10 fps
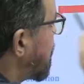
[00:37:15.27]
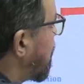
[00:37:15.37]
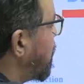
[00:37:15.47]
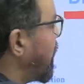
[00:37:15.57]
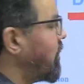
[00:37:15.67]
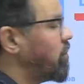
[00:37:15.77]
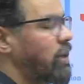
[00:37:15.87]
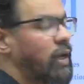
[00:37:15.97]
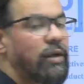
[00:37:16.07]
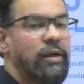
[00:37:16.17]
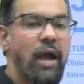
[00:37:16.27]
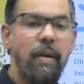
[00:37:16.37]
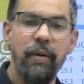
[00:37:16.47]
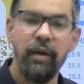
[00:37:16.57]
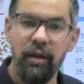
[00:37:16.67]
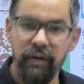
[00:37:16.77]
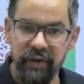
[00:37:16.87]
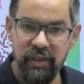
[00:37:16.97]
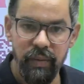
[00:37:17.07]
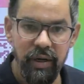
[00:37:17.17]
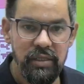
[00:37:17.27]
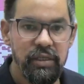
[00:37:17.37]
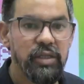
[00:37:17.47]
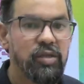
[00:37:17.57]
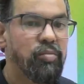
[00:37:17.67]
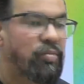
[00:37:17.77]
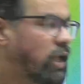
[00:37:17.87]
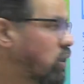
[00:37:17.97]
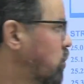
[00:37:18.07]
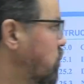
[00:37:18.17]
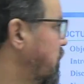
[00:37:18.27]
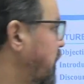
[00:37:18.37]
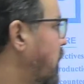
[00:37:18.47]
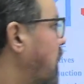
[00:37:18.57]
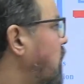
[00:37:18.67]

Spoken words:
We'll make capital investment decision by using the